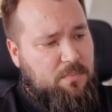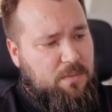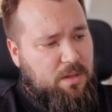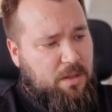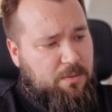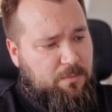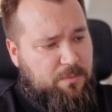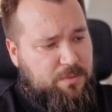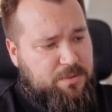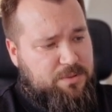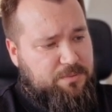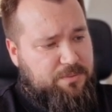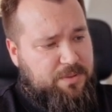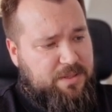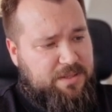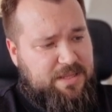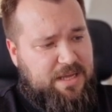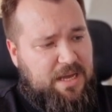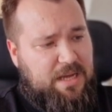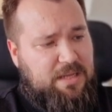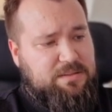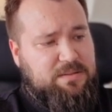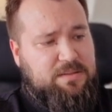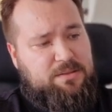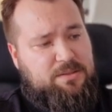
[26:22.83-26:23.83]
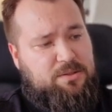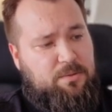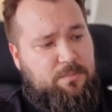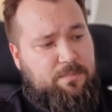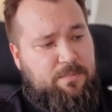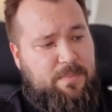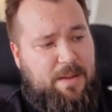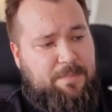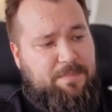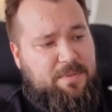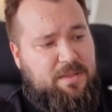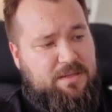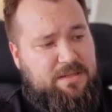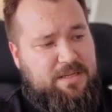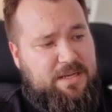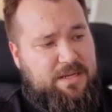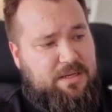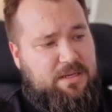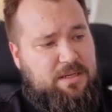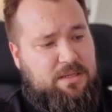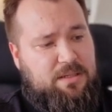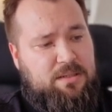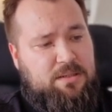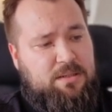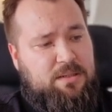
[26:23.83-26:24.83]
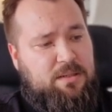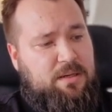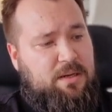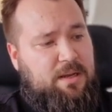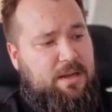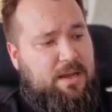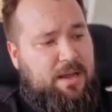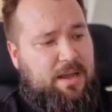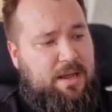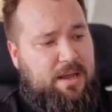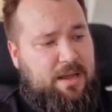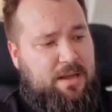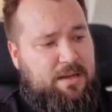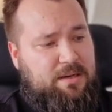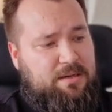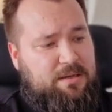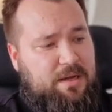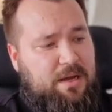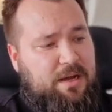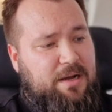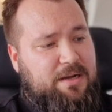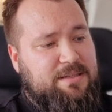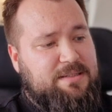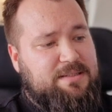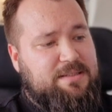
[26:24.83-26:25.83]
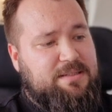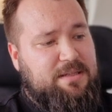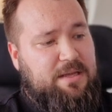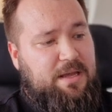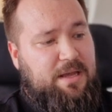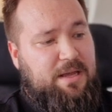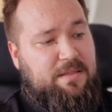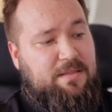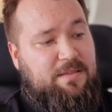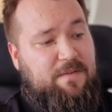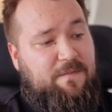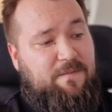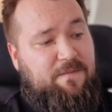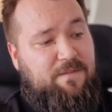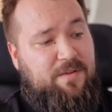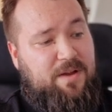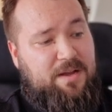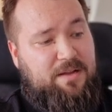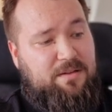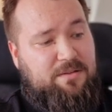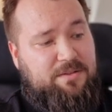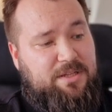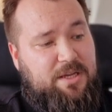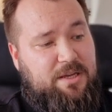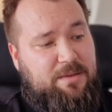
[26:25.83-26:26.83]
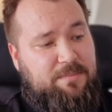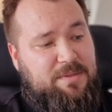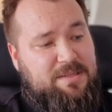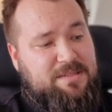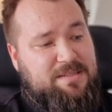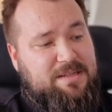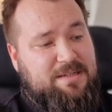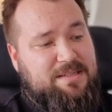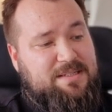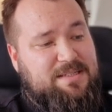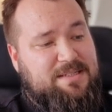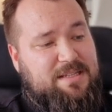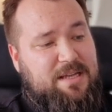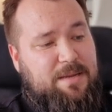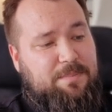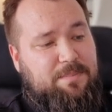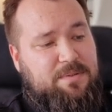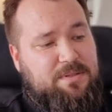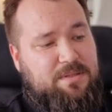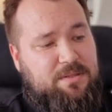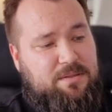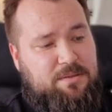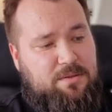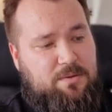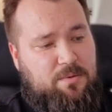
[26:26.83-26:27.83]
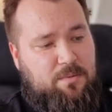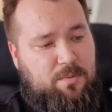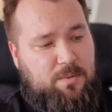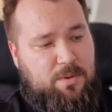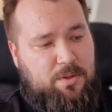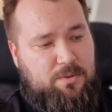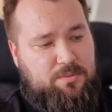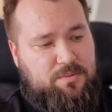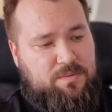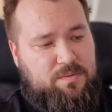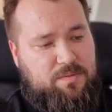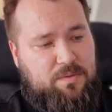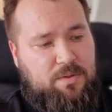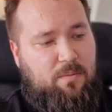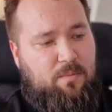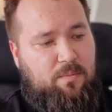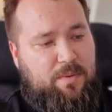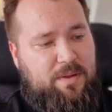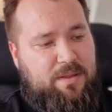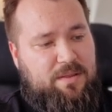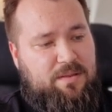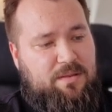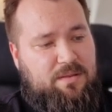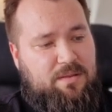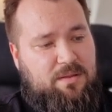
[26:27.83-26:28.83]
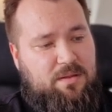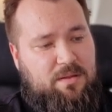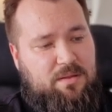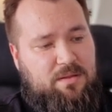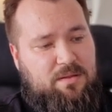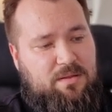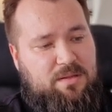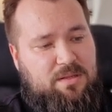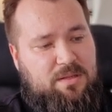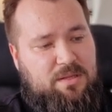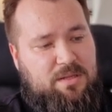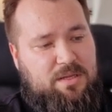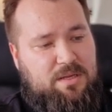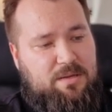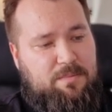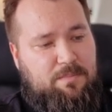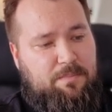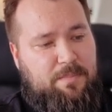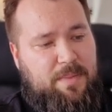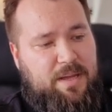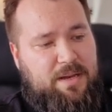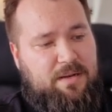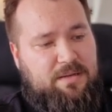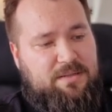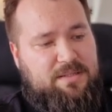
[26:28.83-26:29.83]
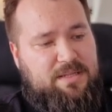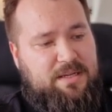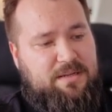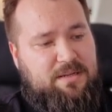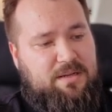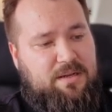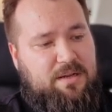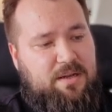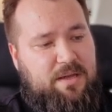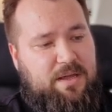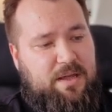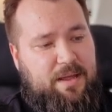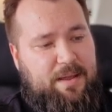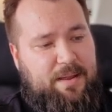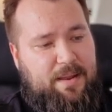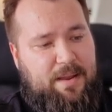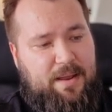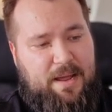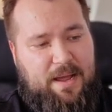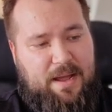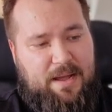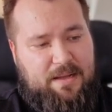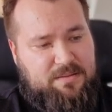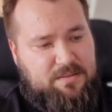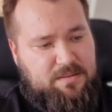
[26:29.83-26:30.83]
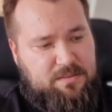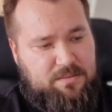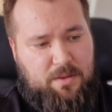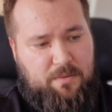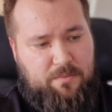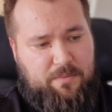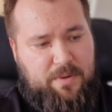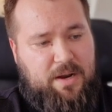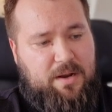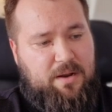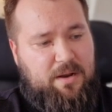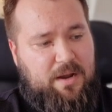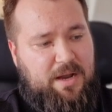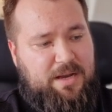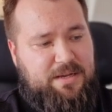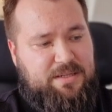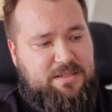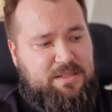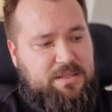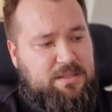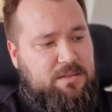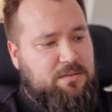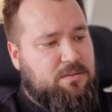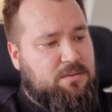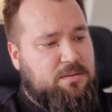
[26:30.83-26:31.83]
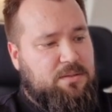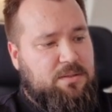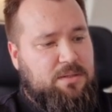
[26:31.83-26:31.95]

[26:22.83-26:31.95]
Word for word: And we're doing that. So map the data, and and the file name is accepted quote with the metadata at rec I D.